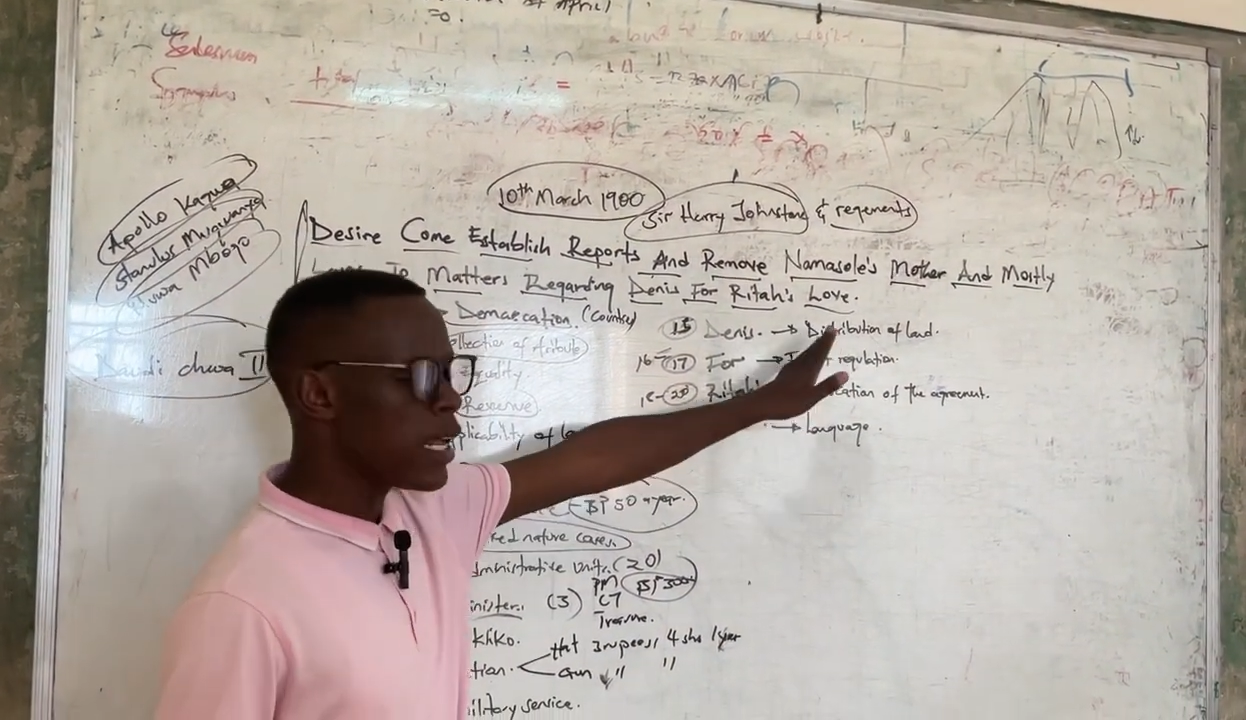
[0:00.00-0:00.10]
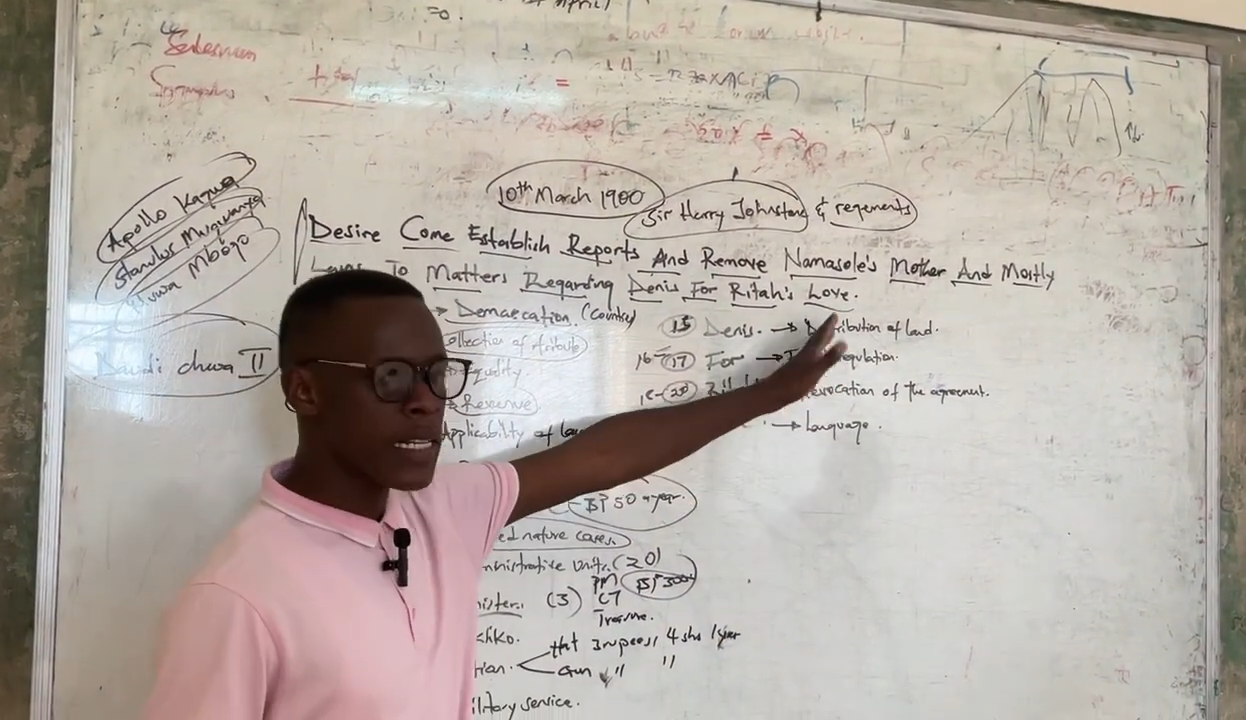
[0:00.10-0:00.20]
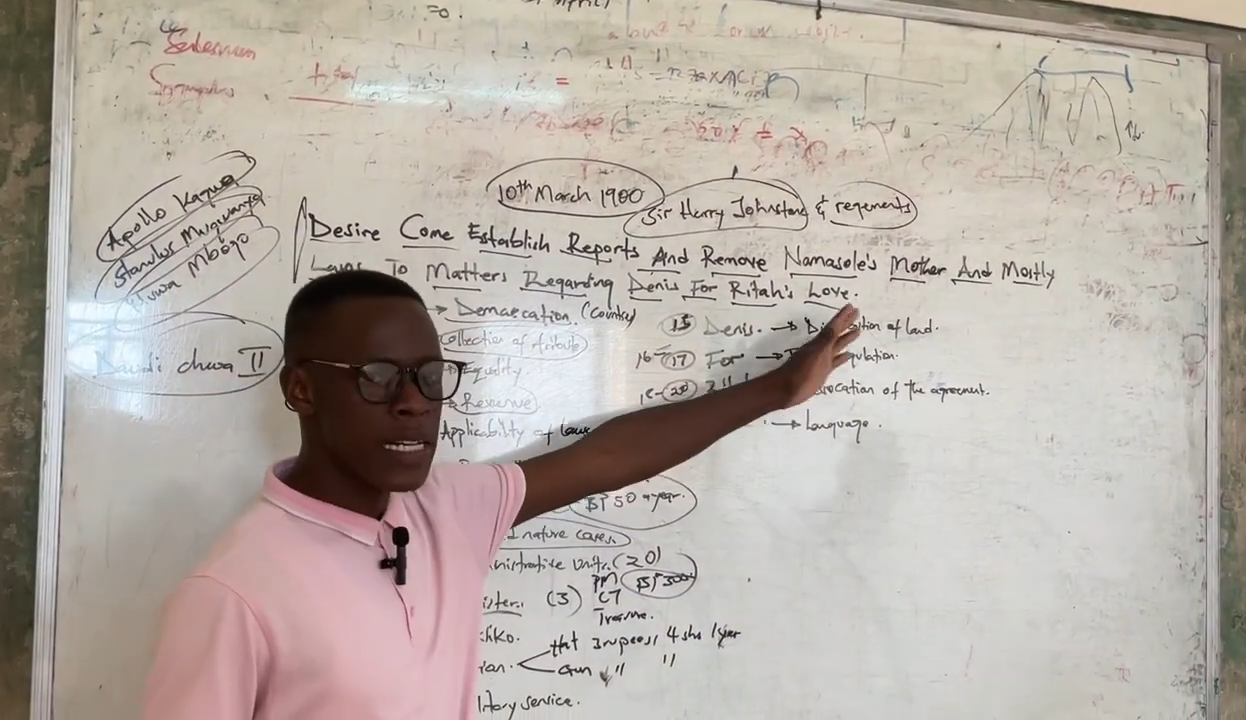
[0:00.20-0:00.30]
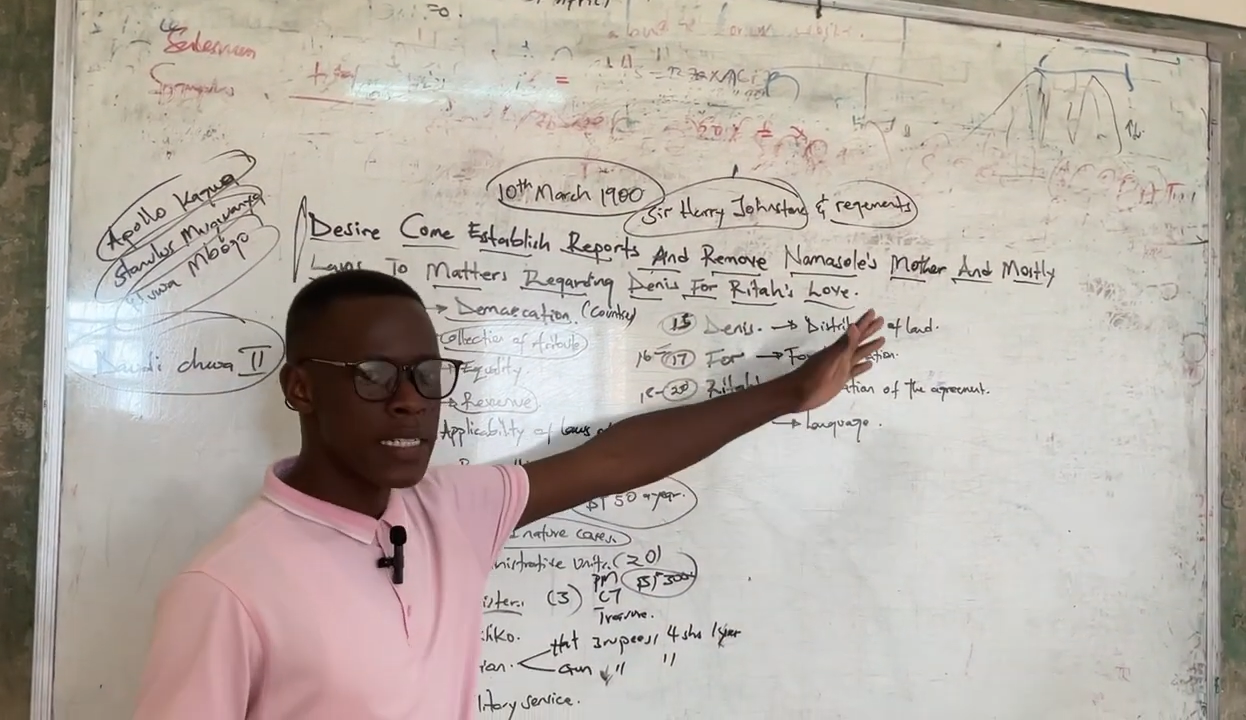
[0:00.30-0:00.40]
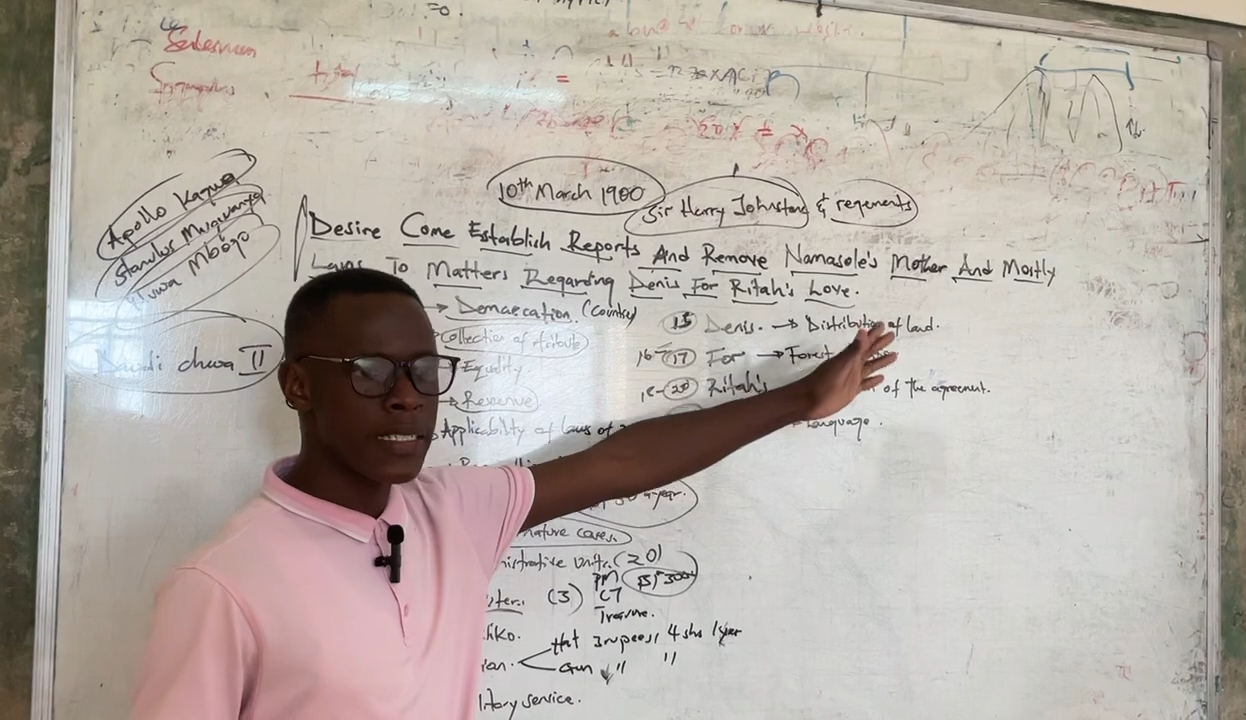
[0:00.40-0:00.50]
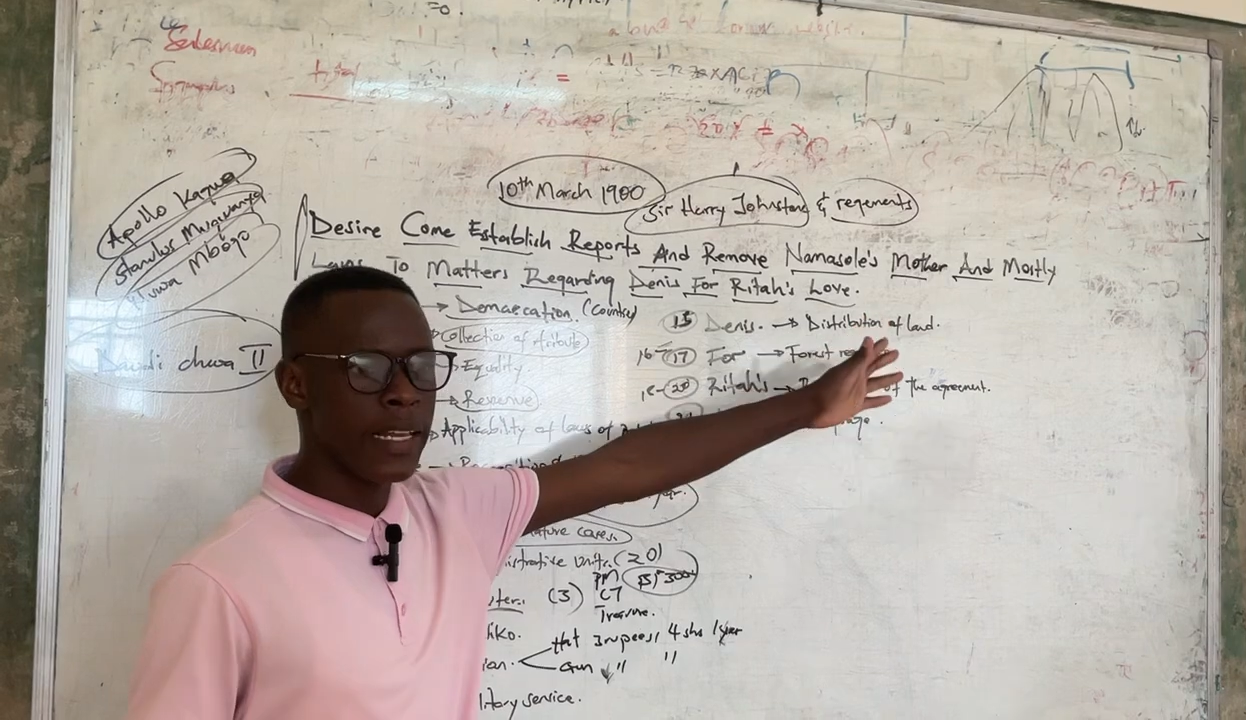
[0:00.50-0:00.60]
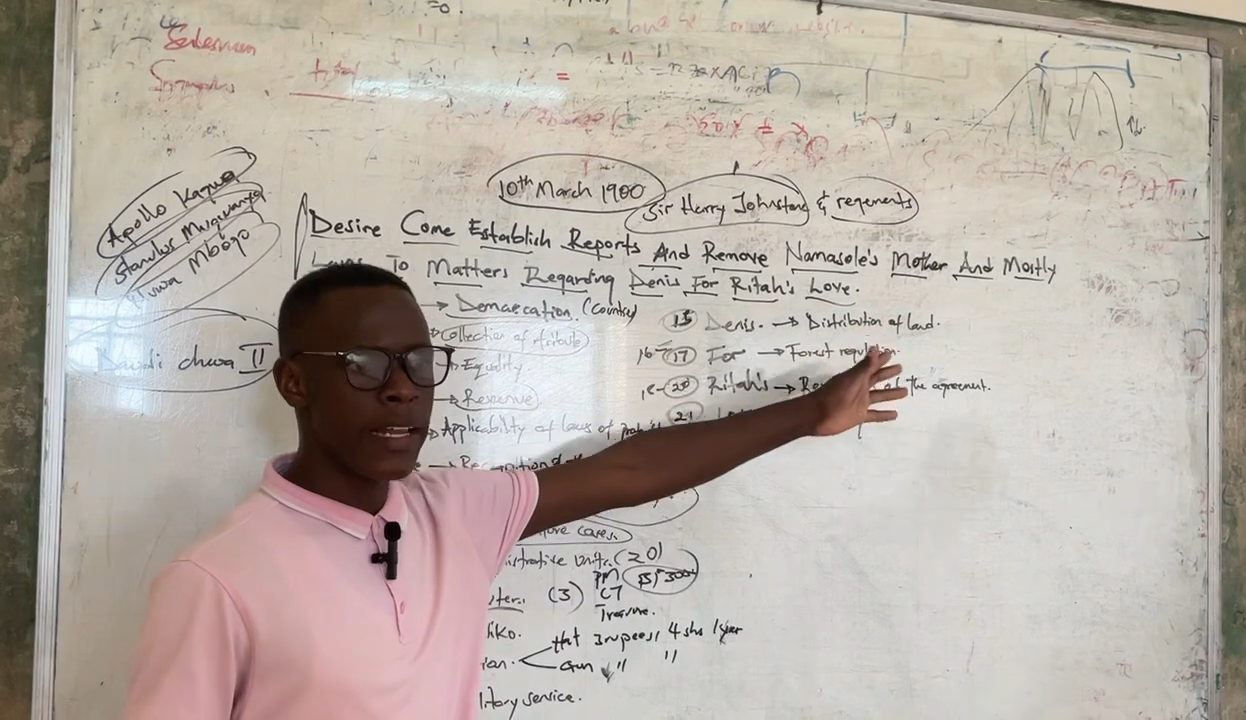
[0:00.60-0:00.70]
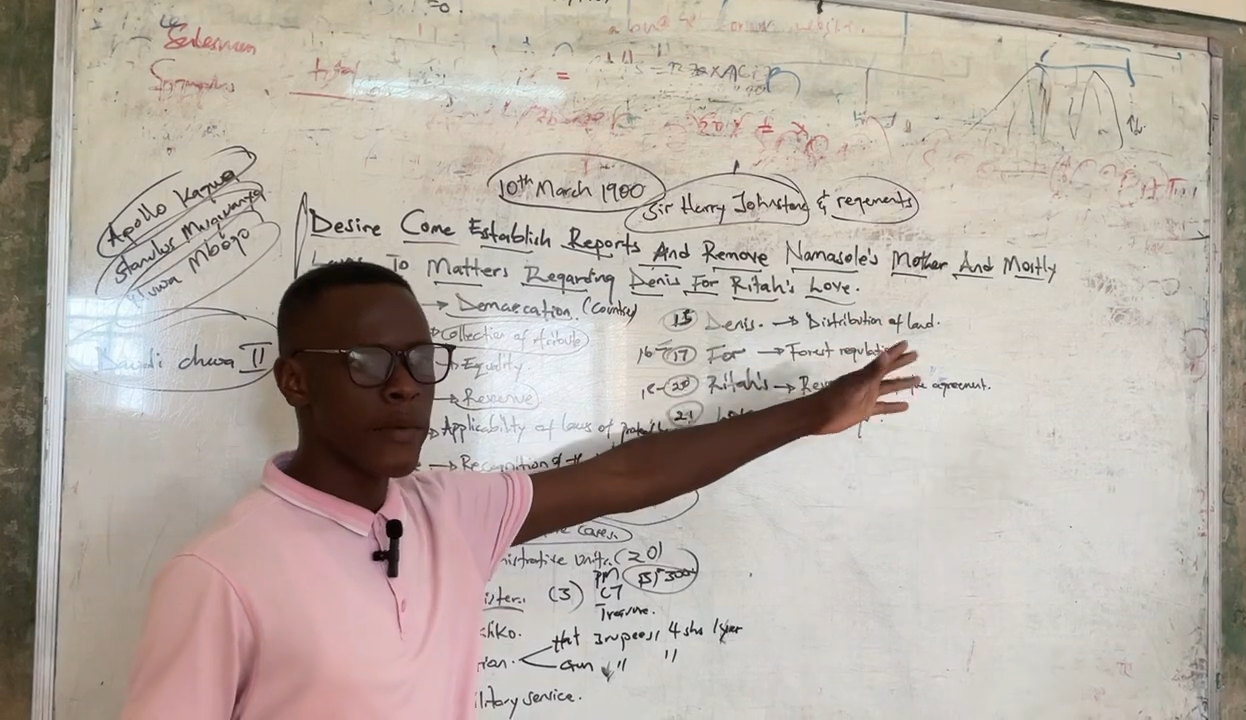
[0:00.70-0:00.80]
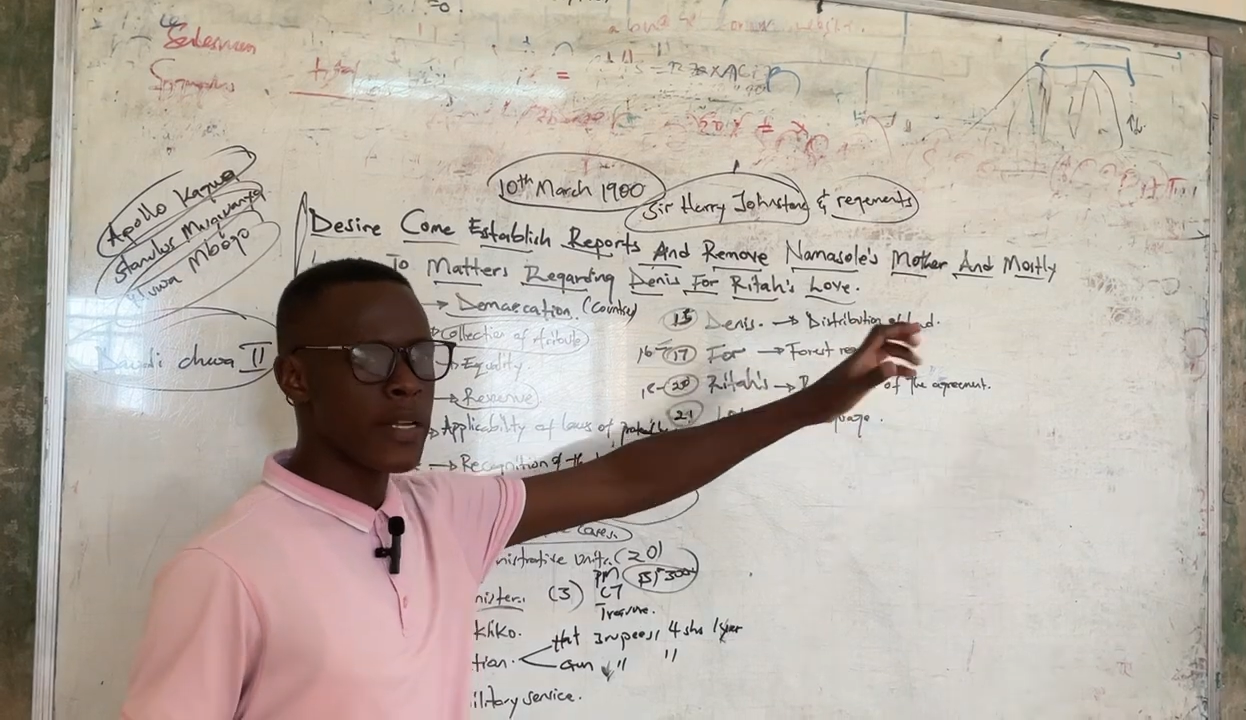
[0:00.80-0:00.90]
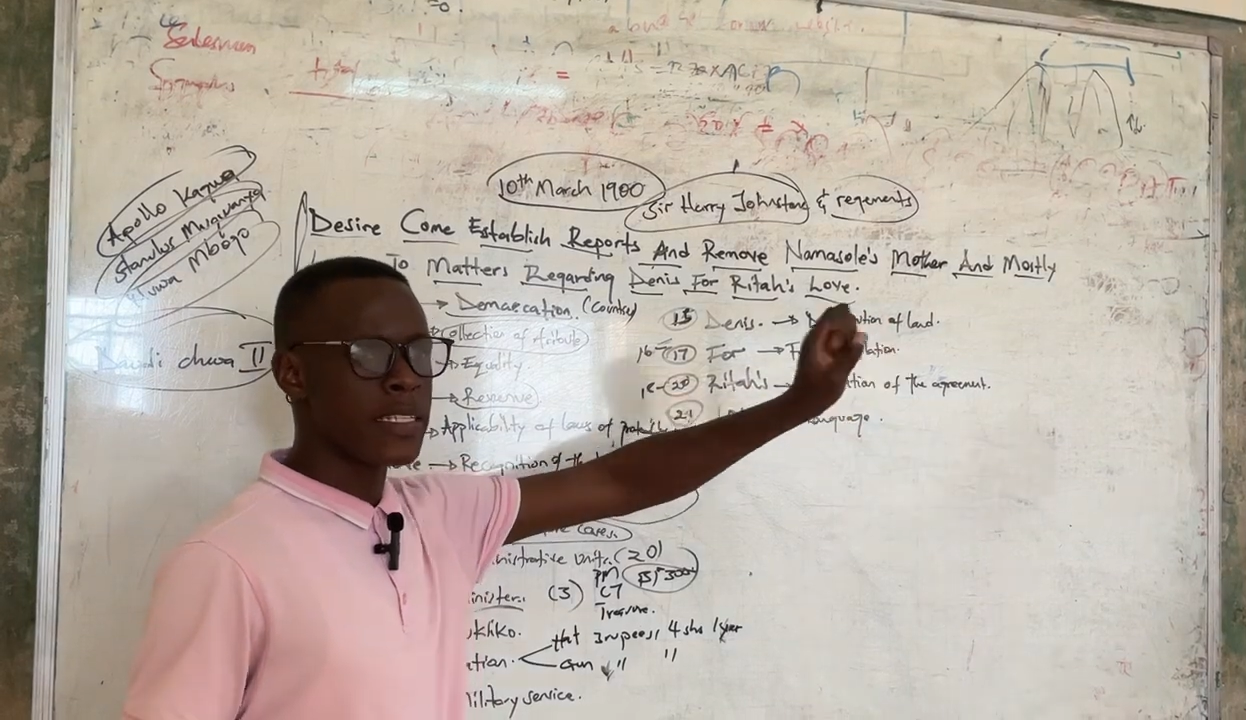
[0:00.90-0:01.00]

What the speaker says: land, that's the land